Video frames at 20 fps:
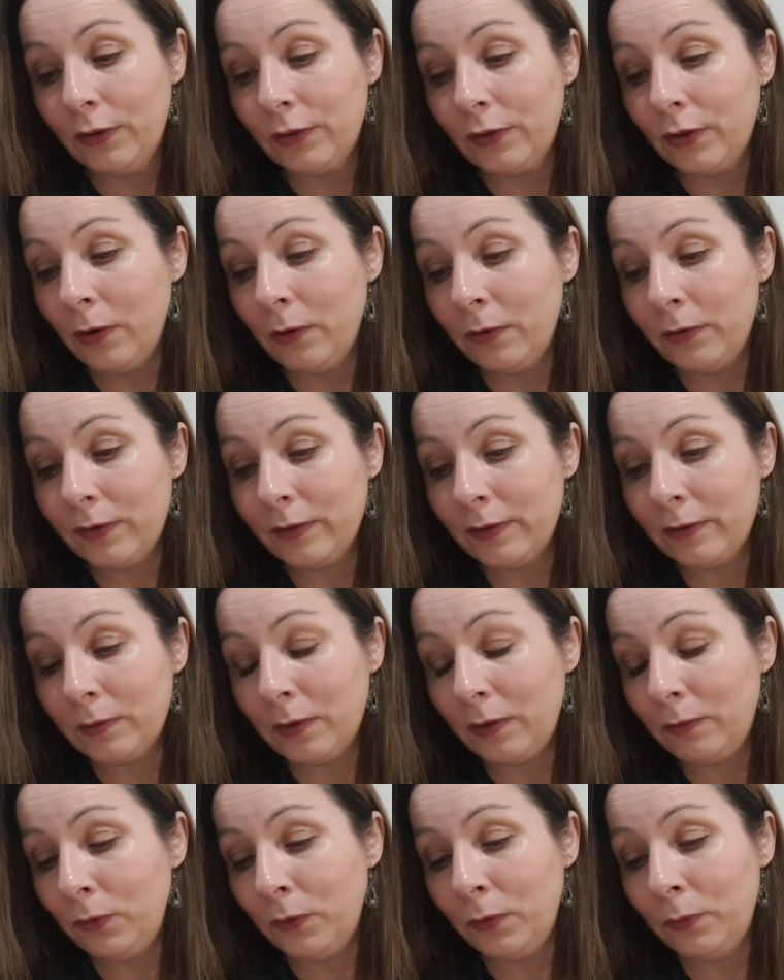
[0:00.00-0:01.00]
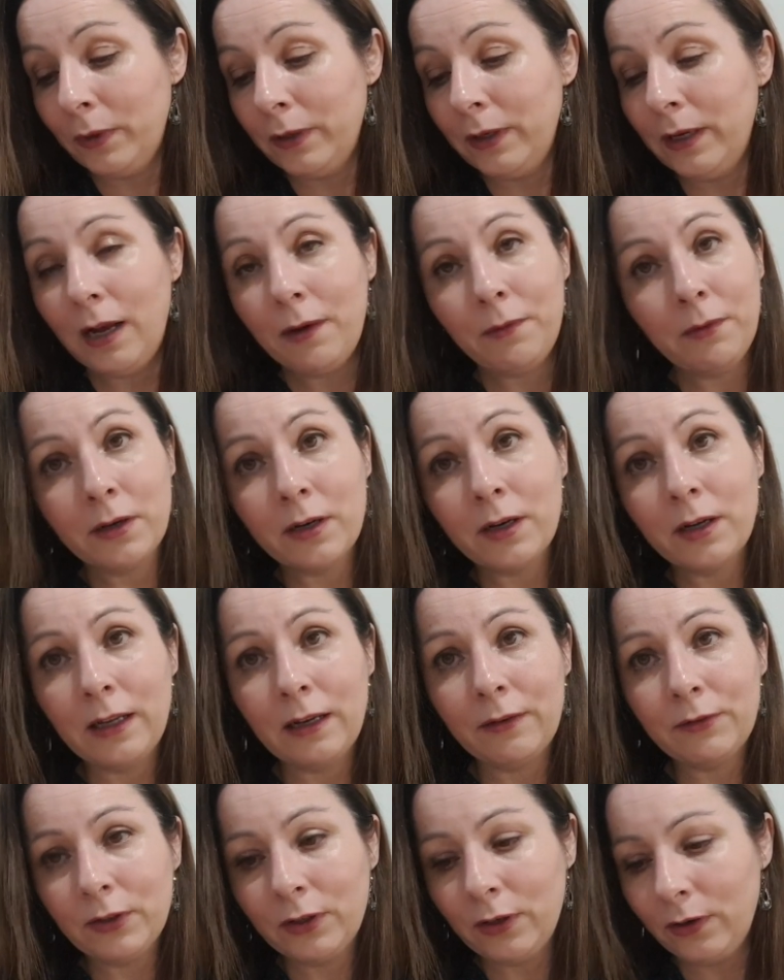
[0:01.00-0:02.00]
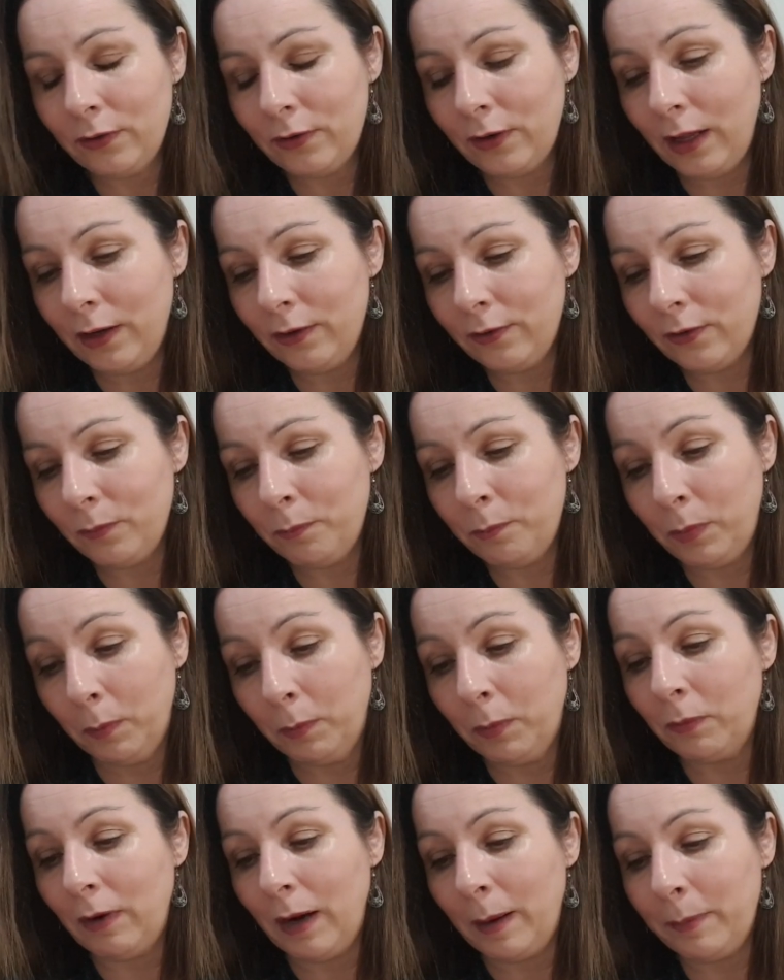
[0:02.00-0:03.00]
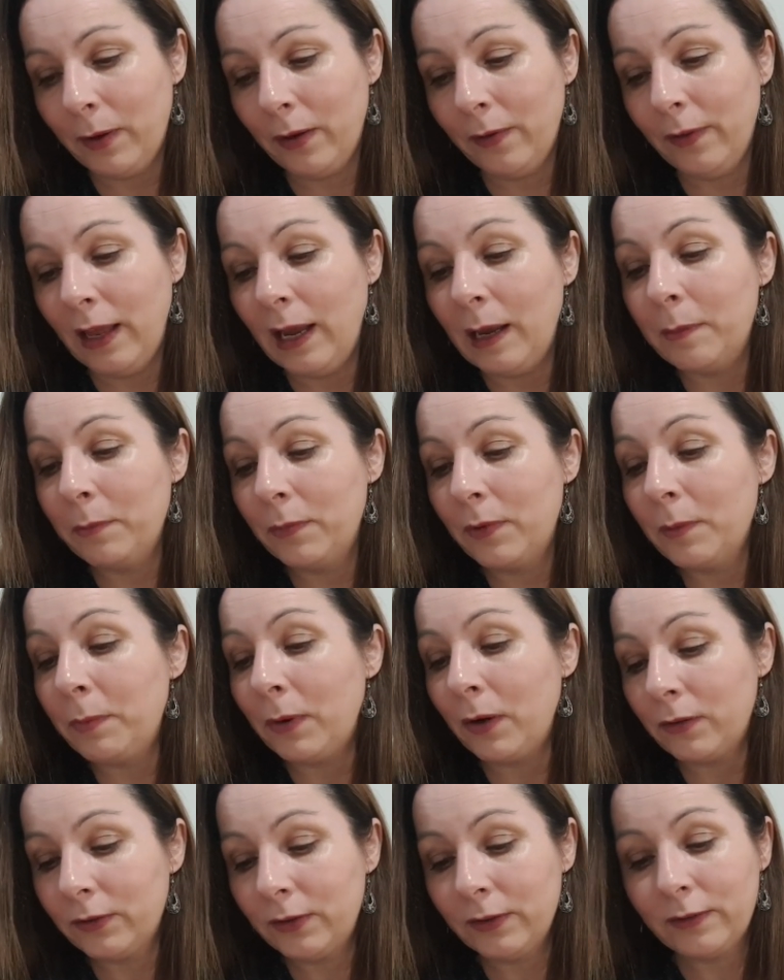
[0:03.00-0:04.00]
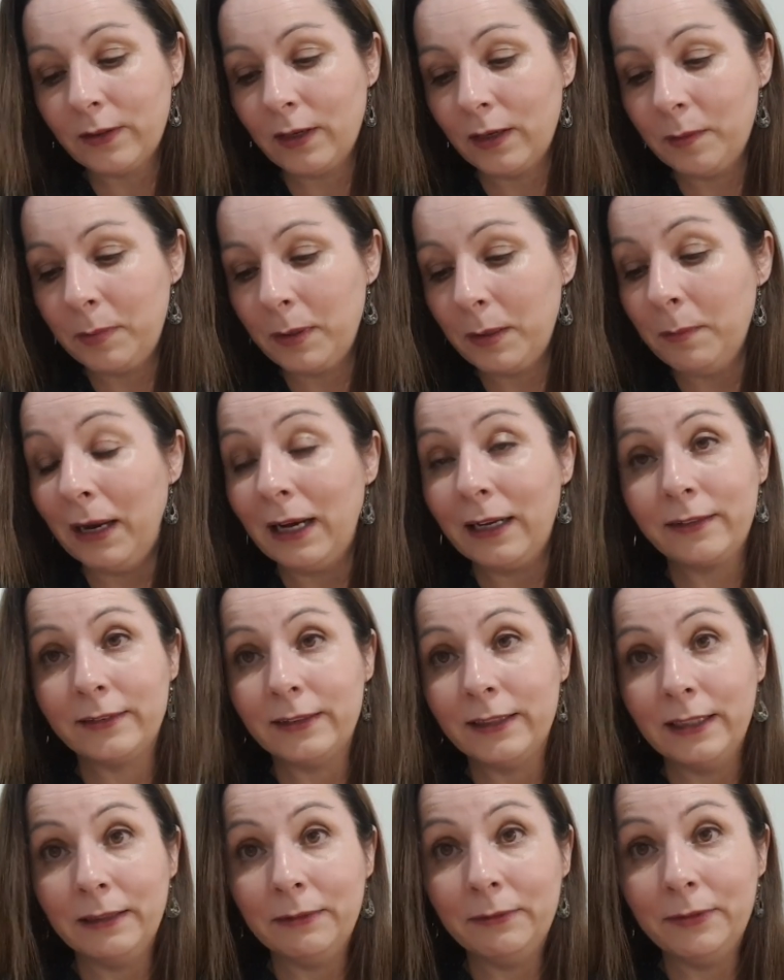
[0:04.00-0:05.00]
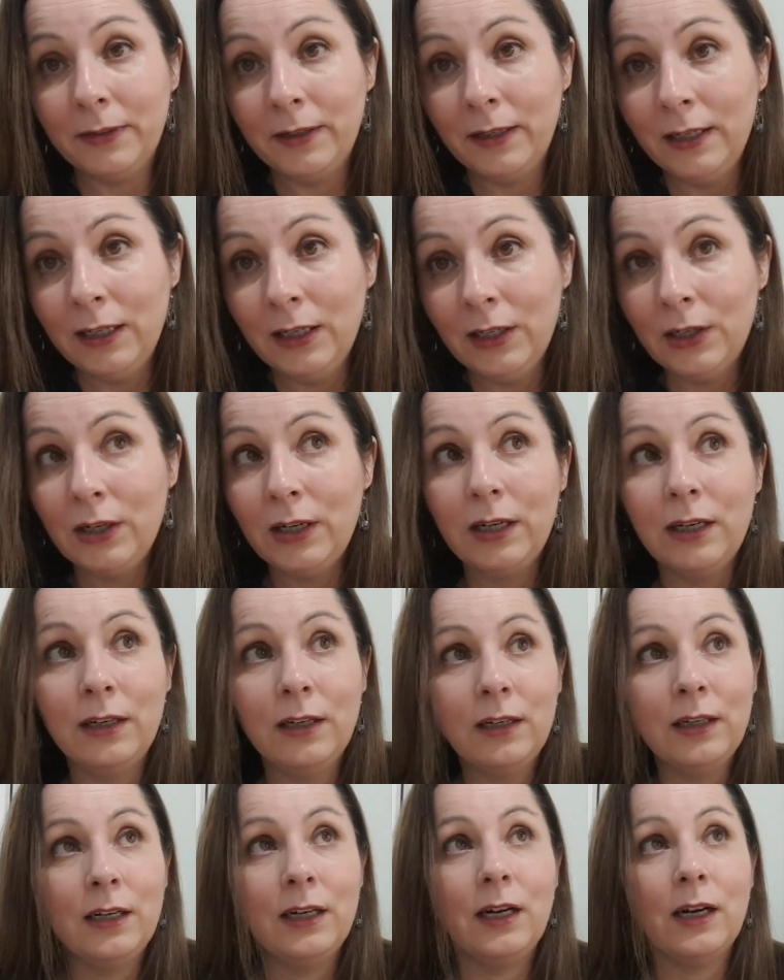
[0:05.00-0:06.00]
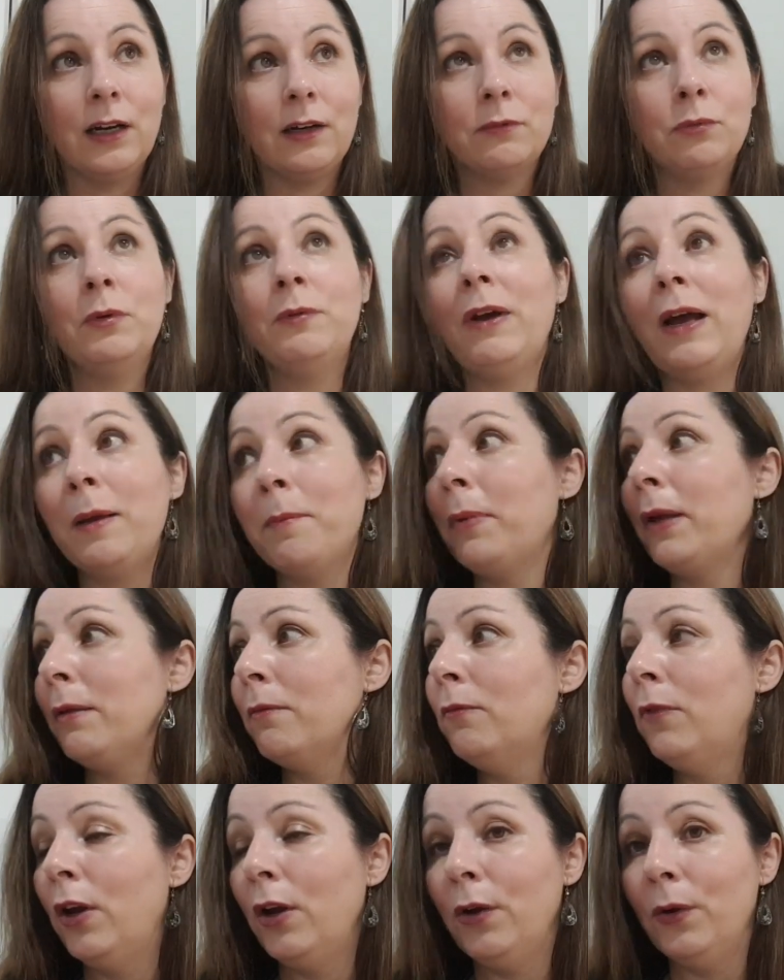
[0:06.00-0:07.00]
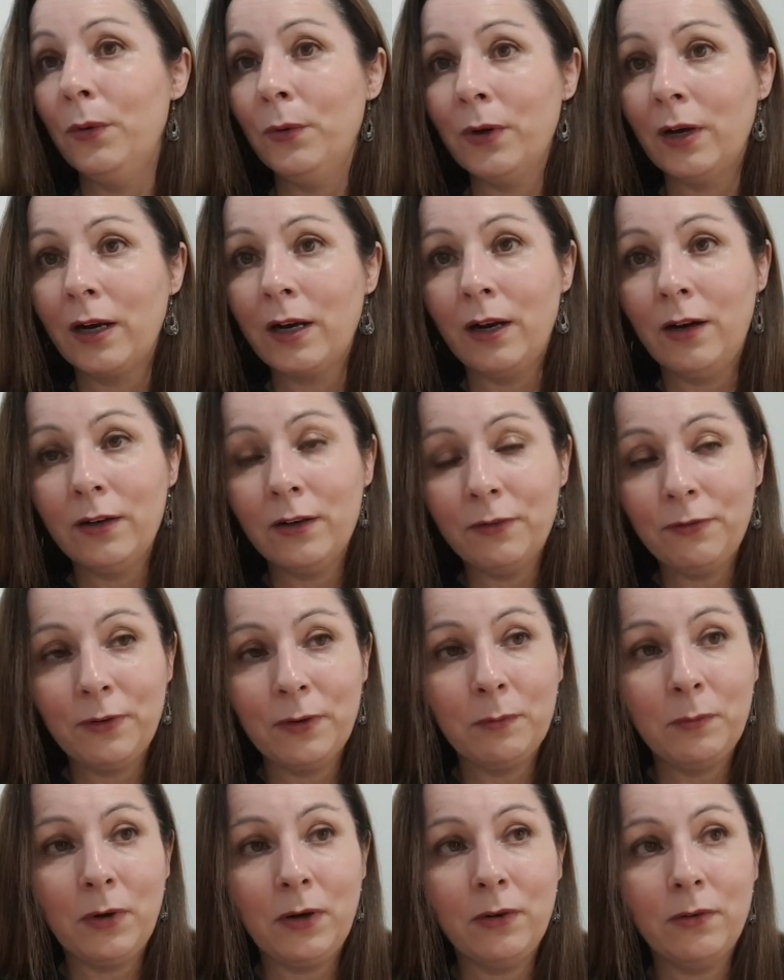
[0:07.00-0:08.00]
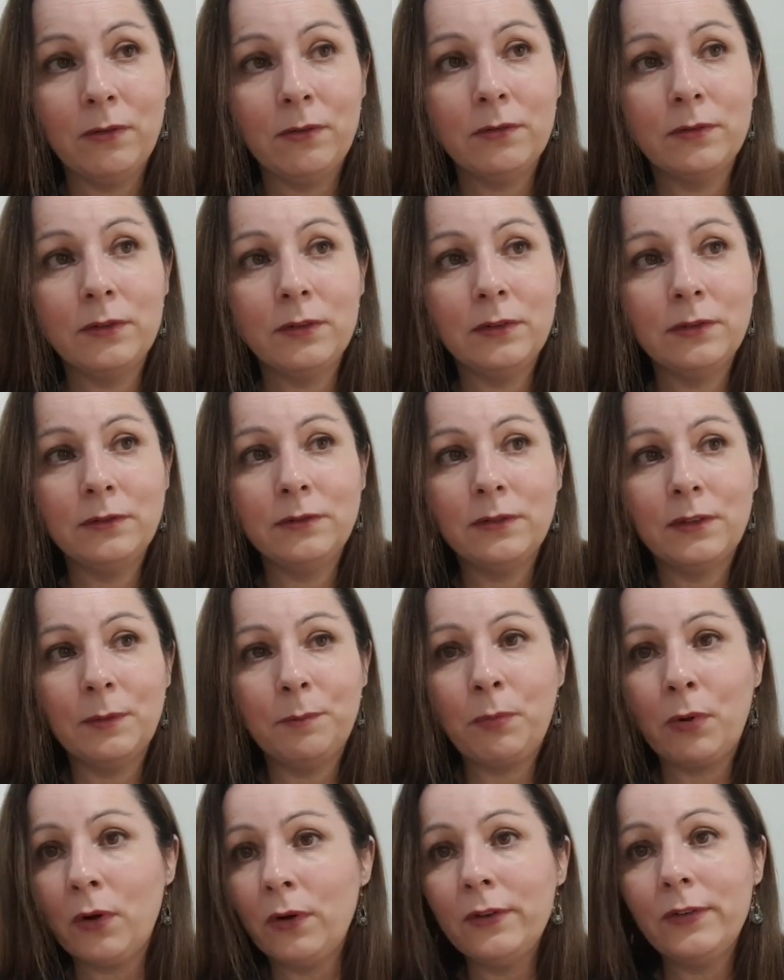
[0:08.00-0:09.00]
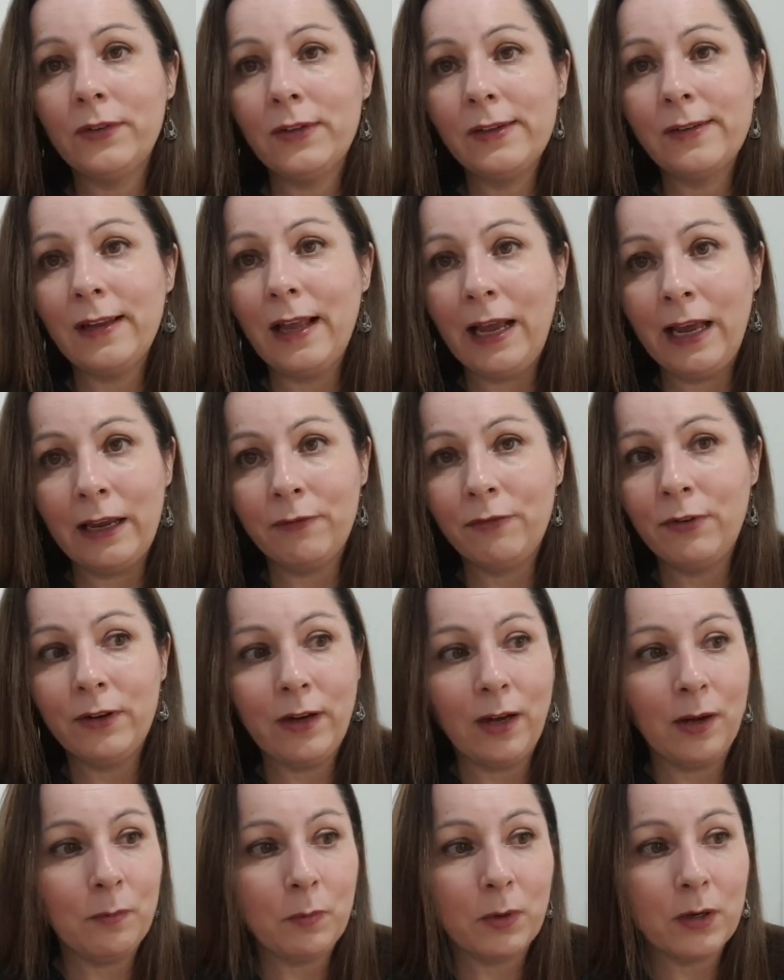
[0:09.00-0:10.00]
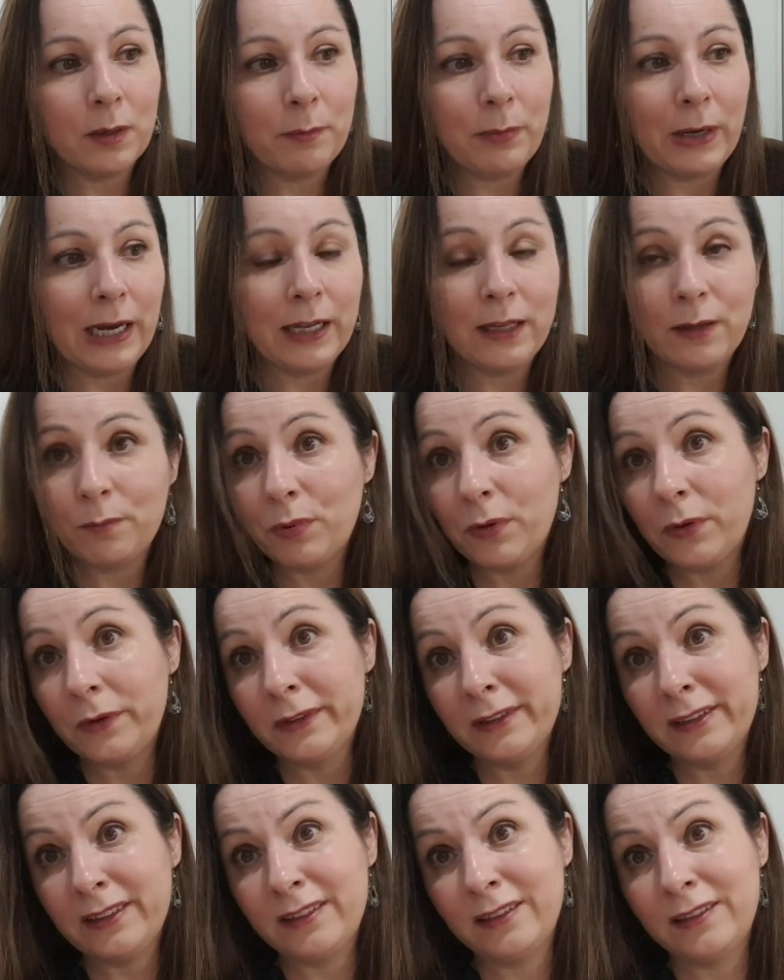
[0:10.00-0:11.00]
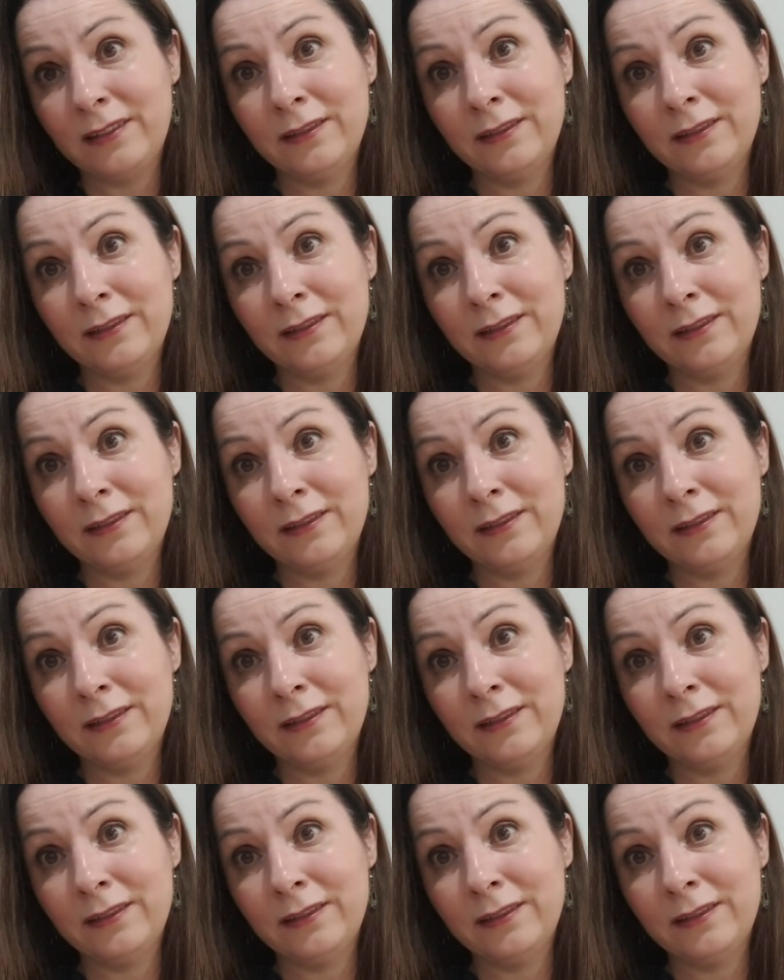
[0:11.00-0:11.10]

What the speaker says: So I thought, well, now I'm going to have to use loads of bubble wrap on them. The box is going to be massive. Without being rude, I kind of think, well, the price is there. If you don't want to pay the price,